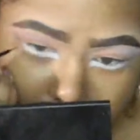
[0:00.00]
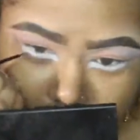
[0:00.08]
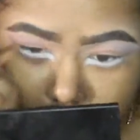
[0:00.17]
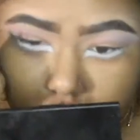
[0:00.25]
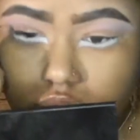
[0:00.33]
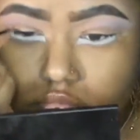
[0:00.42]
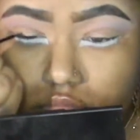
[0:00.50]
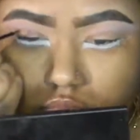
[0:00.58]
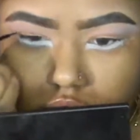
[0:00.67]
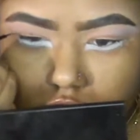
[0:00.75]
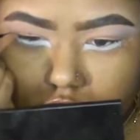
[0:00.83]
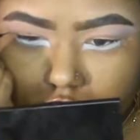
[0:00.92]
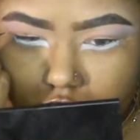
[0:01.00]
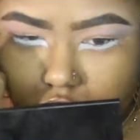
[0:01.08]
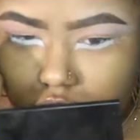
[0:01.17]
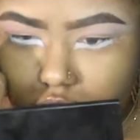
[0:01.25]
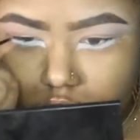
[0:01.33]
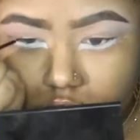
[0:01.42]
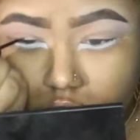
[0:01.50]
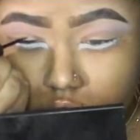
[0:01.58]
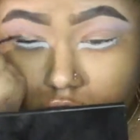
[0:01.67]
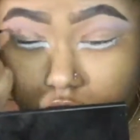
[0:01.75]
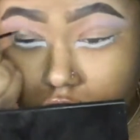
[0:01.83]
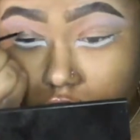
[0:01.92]
Okay, so here I'm gonna be taking
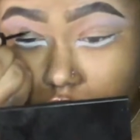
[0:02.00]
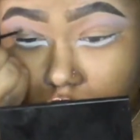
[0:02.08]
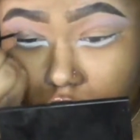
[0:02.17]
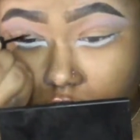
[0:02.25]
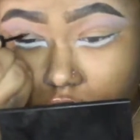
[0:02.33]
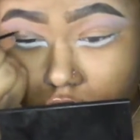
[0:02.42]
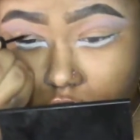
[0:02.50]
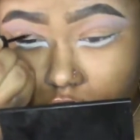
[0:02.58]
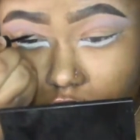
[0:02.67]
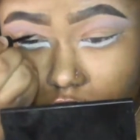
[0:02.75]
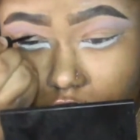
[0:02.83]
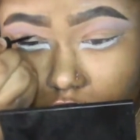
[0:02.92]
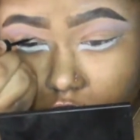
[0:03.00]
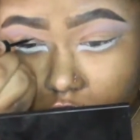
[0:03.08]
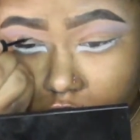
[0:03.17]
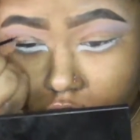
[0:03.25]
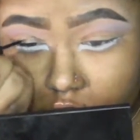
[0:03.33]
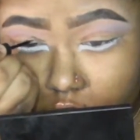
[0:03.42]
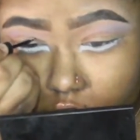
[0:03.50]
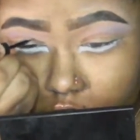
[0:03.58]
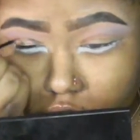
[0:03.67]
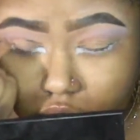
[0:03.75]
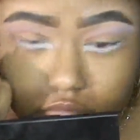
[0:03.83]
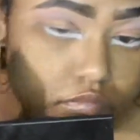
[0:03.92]
a
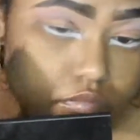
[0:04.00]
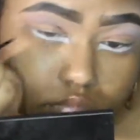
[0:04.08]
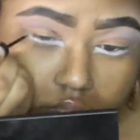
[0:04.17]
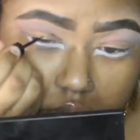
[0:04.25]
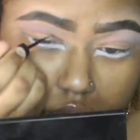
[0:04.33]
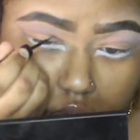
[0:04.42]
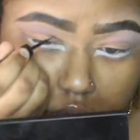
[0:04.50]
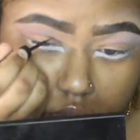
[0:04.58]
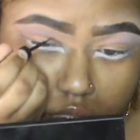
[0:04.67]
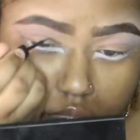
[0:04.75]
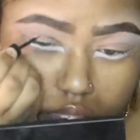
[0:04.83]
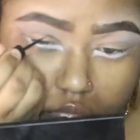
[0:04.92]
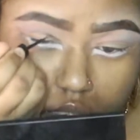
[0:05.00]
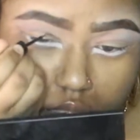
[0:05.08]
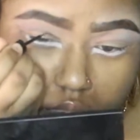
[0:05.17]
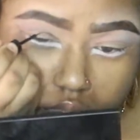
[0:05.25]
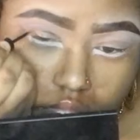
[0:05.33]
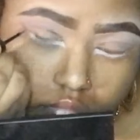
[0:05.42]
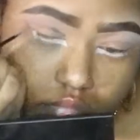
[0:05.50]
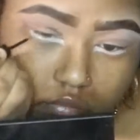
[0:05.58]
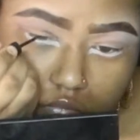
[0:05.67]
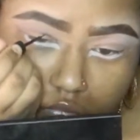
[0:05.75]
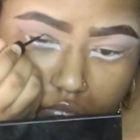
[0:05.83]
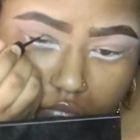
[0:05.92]
e.l.f. liquid eyeliner,
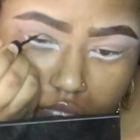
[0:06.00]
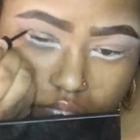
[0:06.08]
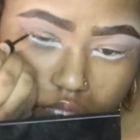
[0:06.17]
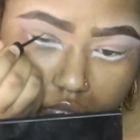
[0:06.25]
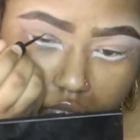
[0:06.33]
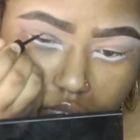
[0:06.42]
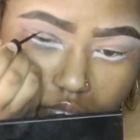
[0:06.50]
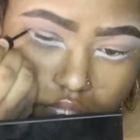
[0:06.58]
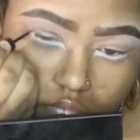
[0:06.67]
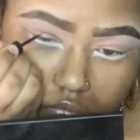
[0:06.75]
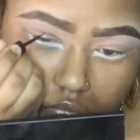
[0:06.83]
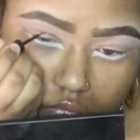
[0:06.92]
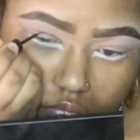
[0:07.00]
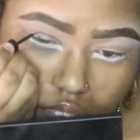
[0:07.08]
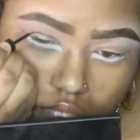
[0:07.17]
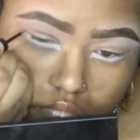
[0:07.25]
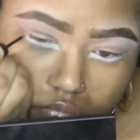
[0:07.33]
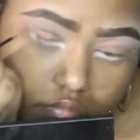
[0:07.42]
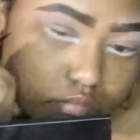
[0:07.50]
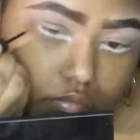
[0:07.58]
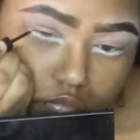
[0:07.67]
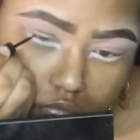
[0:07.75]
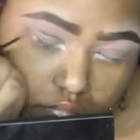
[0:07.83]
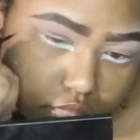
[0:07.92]
and like I said,
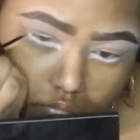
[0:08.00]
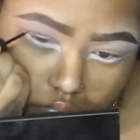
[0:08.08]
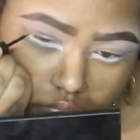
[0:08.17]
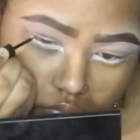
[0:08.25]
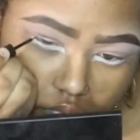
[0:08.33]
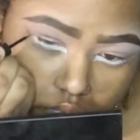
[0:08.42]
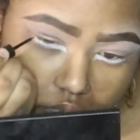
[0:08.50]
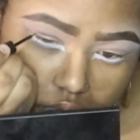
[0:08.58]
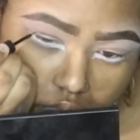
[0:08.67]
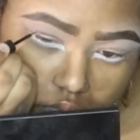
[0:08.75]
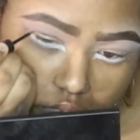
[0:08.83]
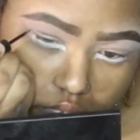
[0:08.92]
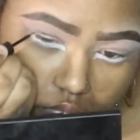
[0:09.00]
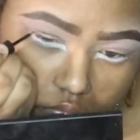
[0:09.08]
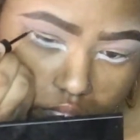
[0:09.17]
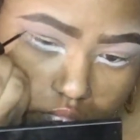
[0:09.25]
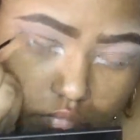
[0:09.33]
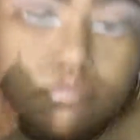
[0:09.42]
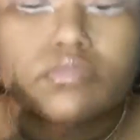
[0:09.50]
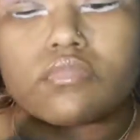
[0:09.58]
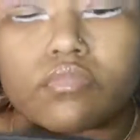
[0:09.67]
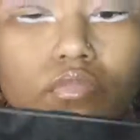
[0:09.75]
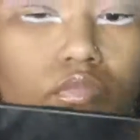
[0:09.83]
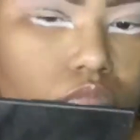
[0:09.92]
she has a very defined crease, and it's an
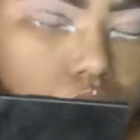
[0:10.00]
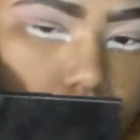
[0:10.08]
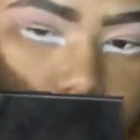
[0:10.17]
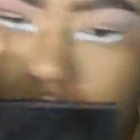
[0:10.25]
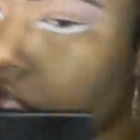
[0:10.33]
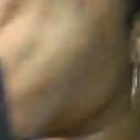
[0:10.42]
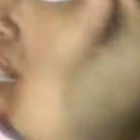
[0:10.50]
actual definite